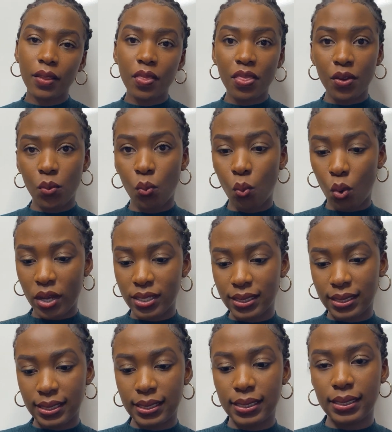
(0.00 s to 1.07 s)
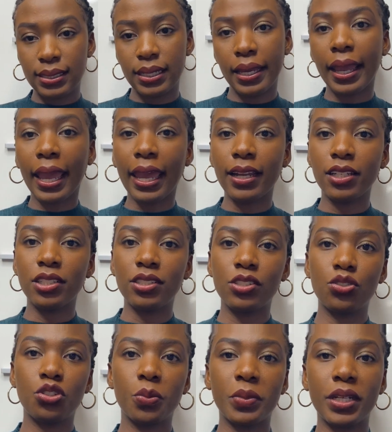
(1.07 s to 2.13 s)
there wasn't any
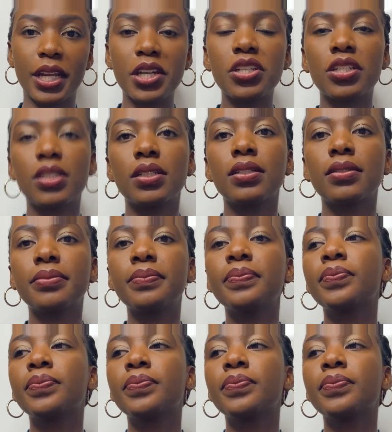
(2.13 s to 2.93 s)
discrimination.